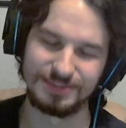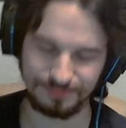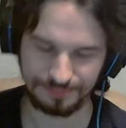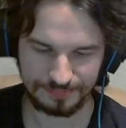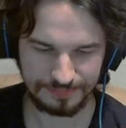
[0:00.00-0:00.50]

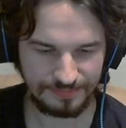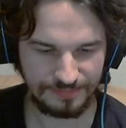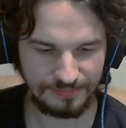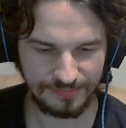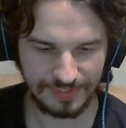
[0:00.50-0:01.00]

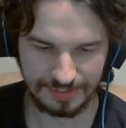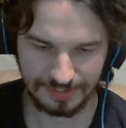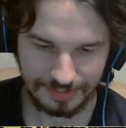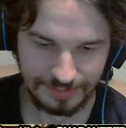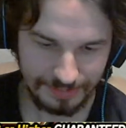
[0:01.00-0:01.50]

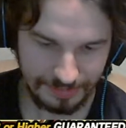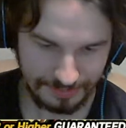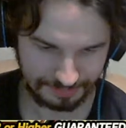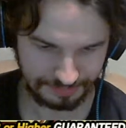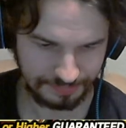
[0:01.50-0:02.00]

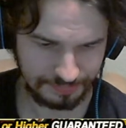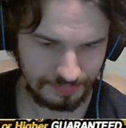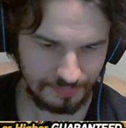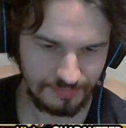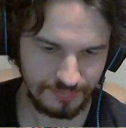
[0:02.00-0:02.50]

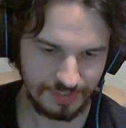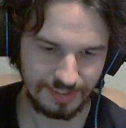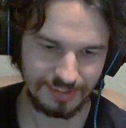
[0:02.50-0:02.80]
(no one is talking)